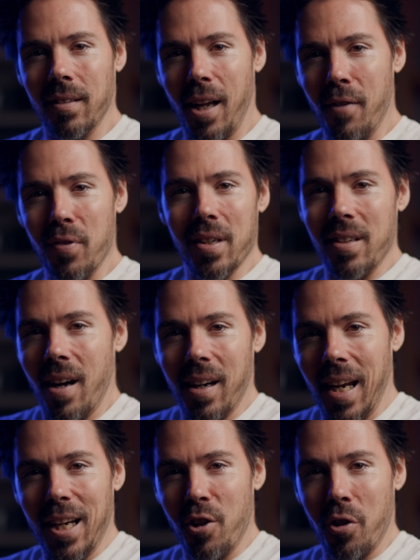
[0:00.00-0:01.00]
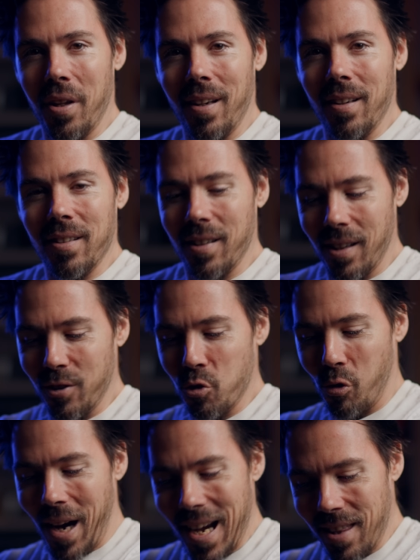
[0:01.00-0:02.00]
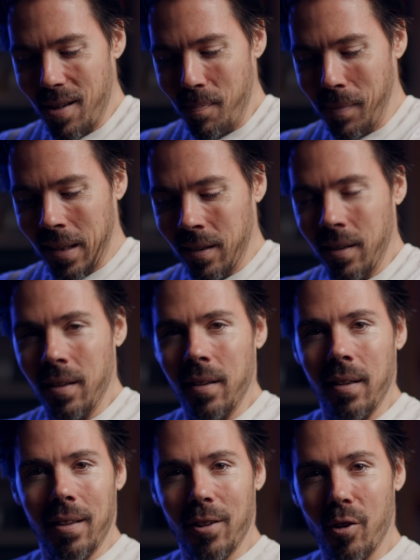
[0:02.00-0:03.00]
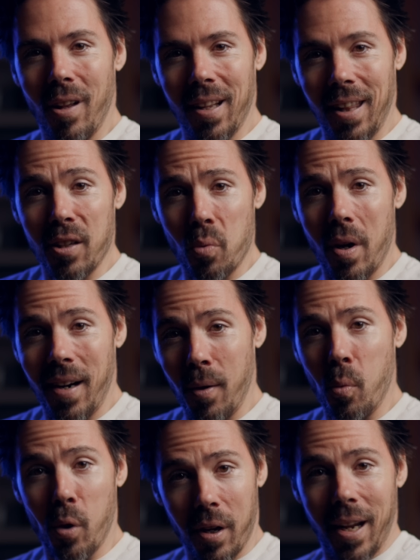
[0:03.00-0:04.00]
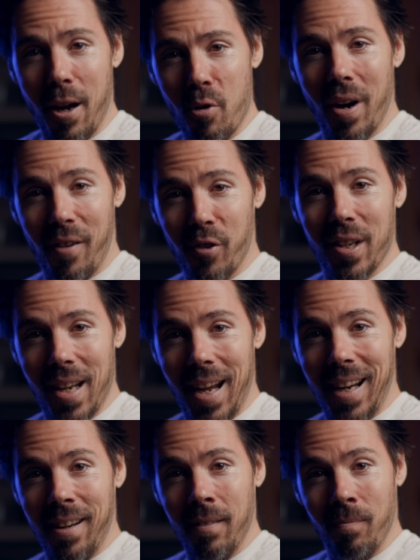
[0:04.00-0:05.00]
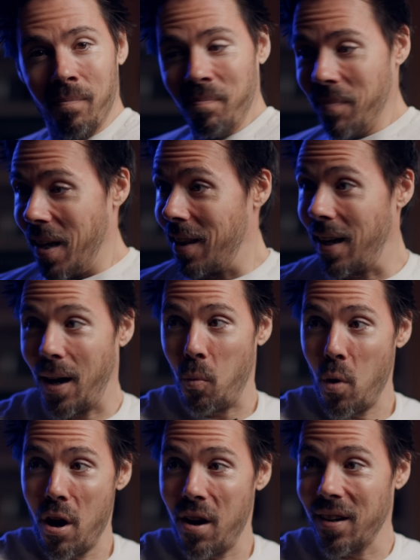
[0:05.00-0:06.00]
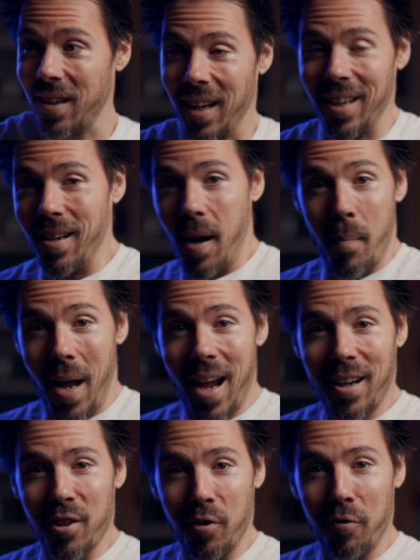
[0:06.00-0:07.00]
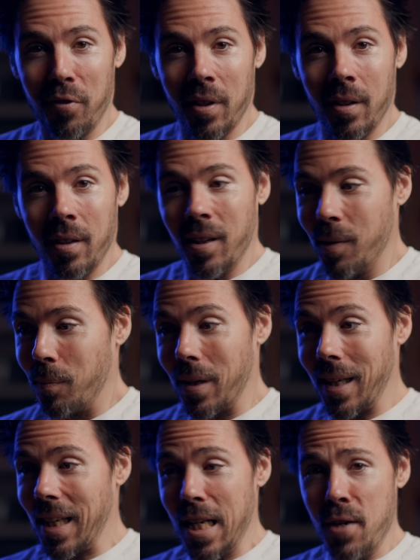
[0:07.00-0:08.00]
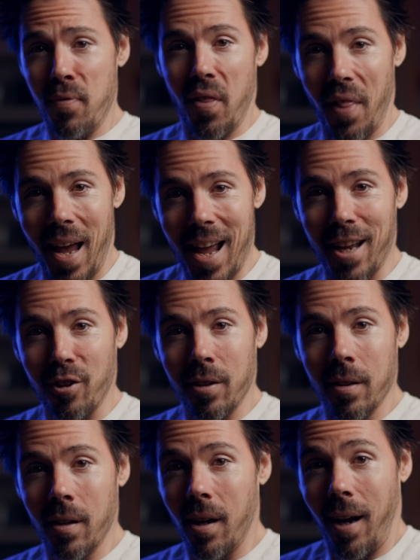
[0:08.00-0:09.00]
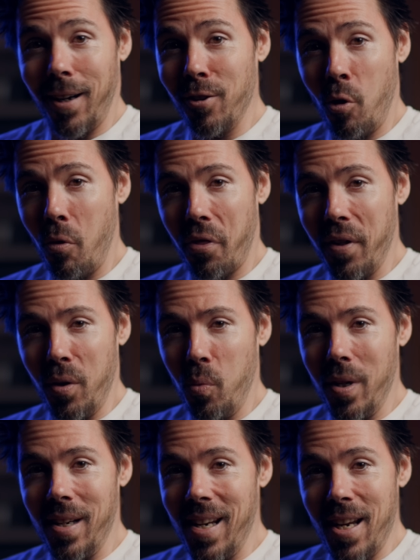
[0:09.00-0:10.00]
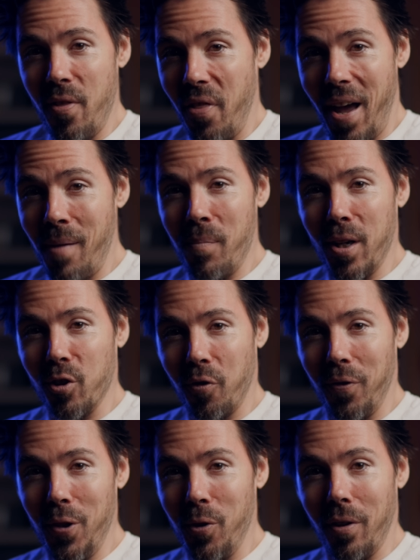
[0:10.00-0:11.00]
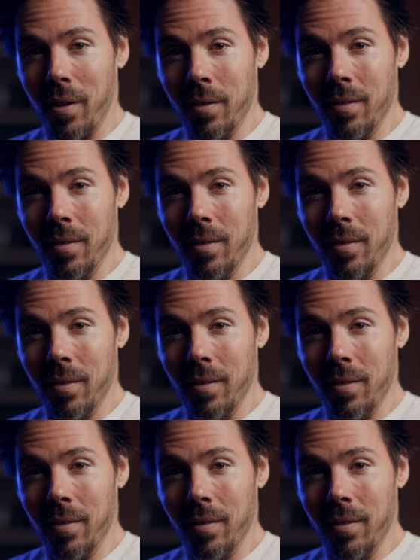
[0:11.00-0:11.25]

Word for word: Have you done anything to drain them? So like that's why I work out every day, and then I walk and I, I'm active, but like even that, I don't think we need that much food.